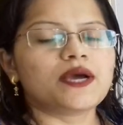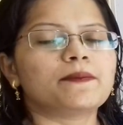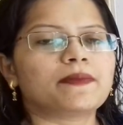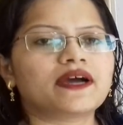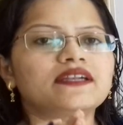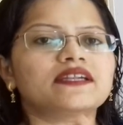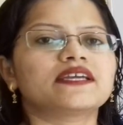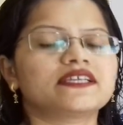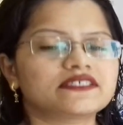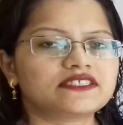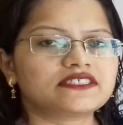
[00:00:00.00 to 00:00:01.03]
But
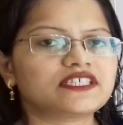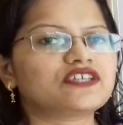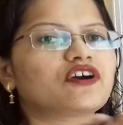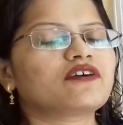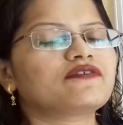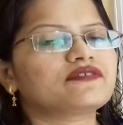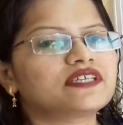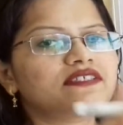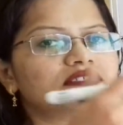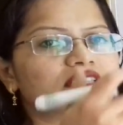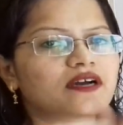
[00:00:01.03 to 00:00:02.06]
instead of
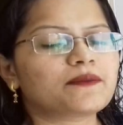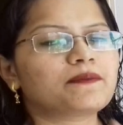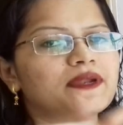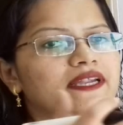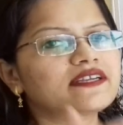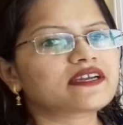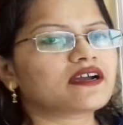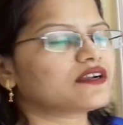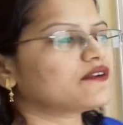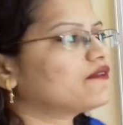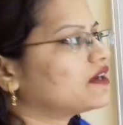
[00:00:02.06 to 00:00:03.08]
this complete
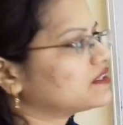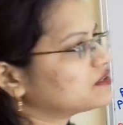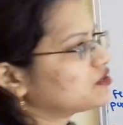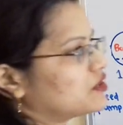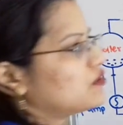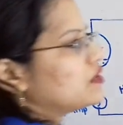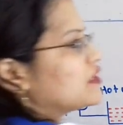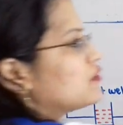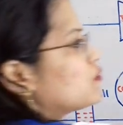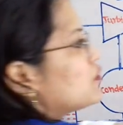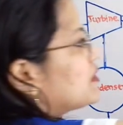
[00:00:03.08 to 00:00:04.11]
conversion
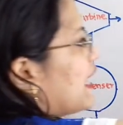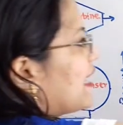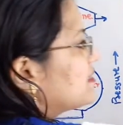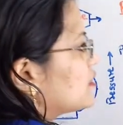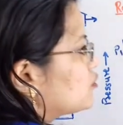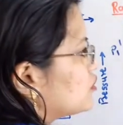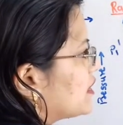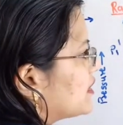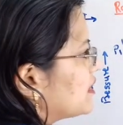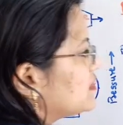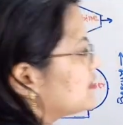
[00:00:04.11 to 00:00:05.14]
into dry
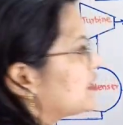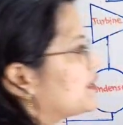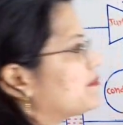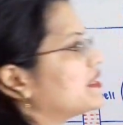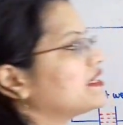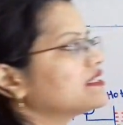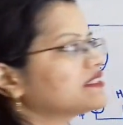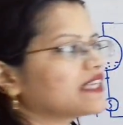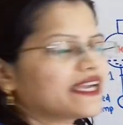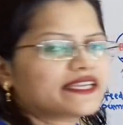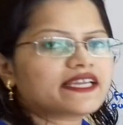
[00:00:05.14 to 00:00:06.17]
saturated steam, it is
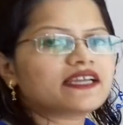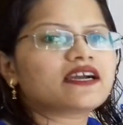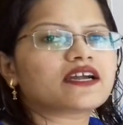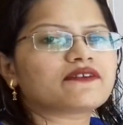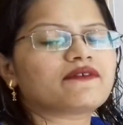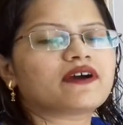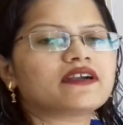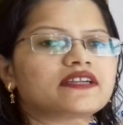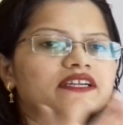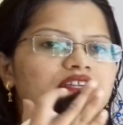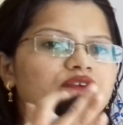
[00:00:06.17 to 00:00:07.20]
getting
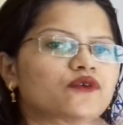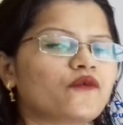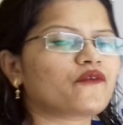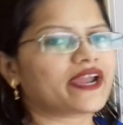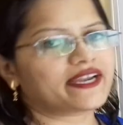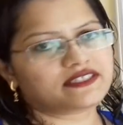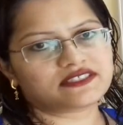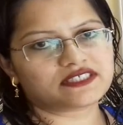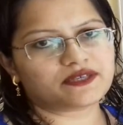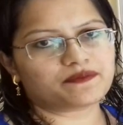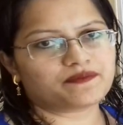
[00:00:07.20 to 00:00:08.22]
converted into wet
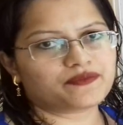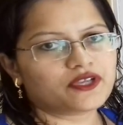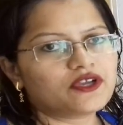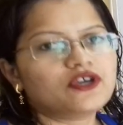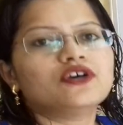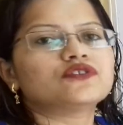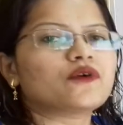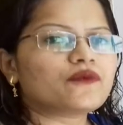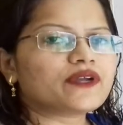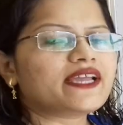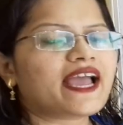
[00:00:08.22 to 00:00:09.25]
steam.
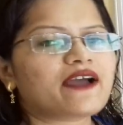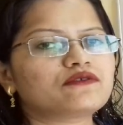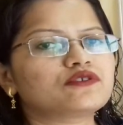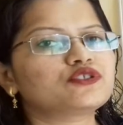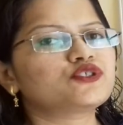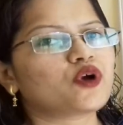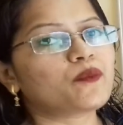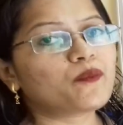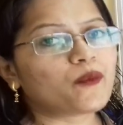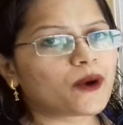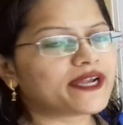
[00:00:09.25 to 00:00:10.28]
So we have to show
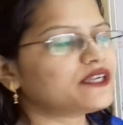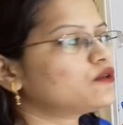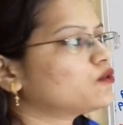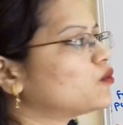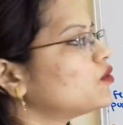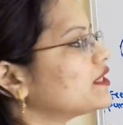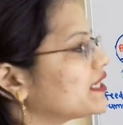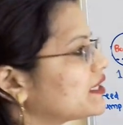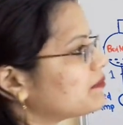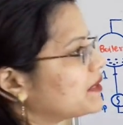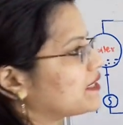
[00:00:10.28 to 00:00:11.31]
point 2
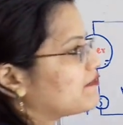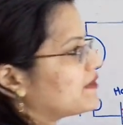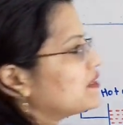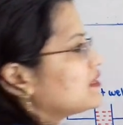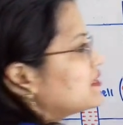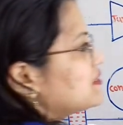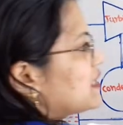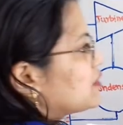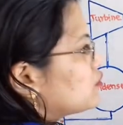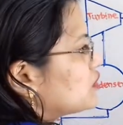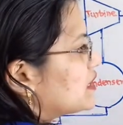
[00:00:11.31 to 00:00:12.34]
in between this
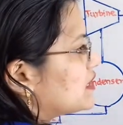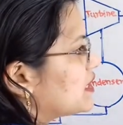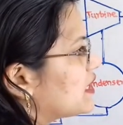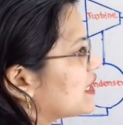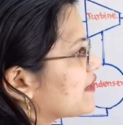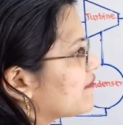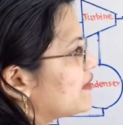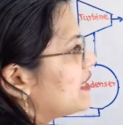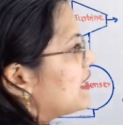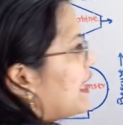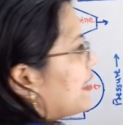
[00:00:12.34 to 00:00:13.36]
saturated
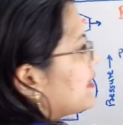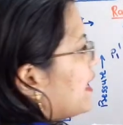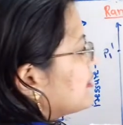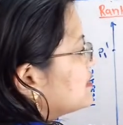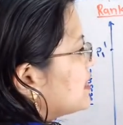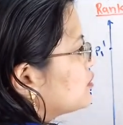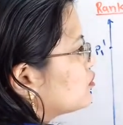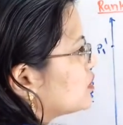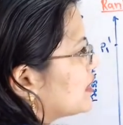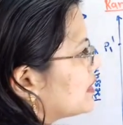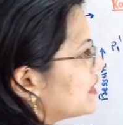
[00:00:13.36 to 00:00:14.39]
liquid line and
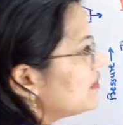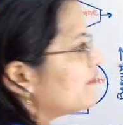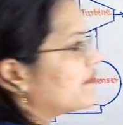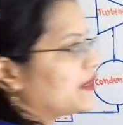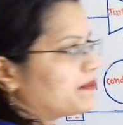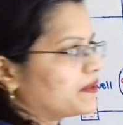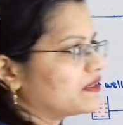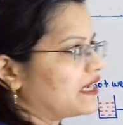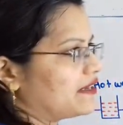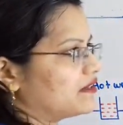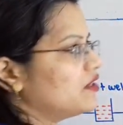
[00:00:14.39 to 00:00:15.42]
saturated vapor
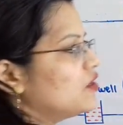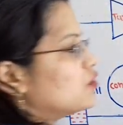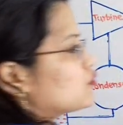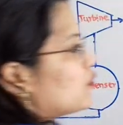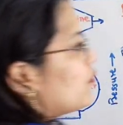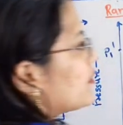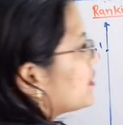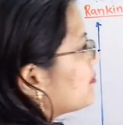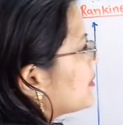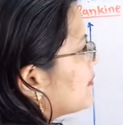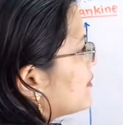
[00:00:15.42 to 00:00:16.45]
line. So
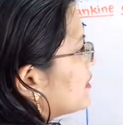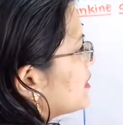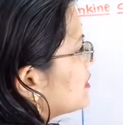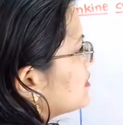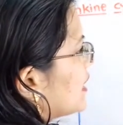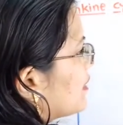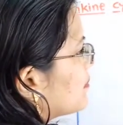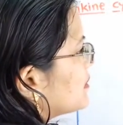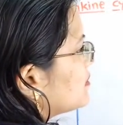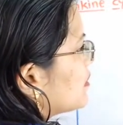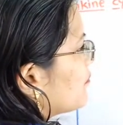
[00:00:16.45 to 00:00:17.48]
in between this, that
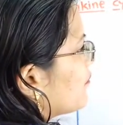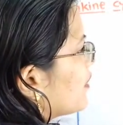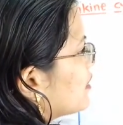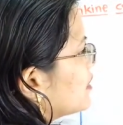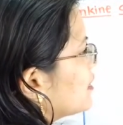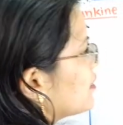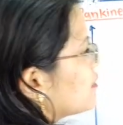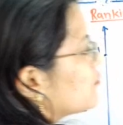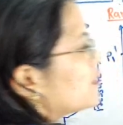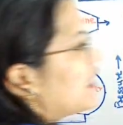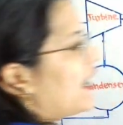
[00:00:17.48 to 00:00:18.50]
means somewhere
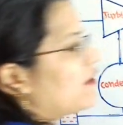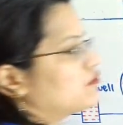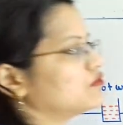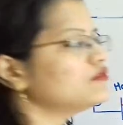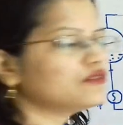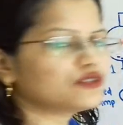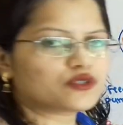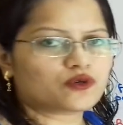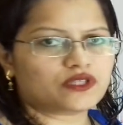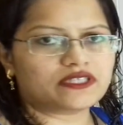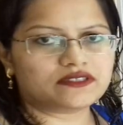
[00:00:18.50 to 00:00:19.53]
here we have to
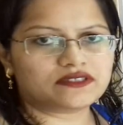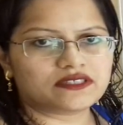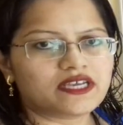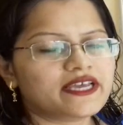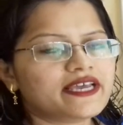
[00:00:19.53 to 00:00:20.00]
show this.